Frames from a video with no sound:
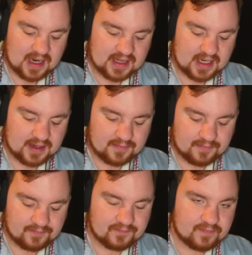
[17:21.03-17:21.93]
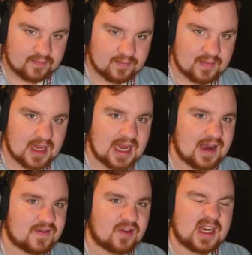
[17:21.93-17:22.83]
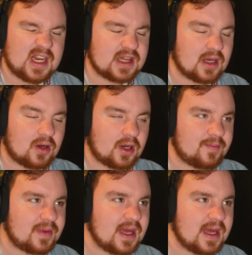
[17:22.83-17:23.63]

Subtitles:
then after I eat that all up,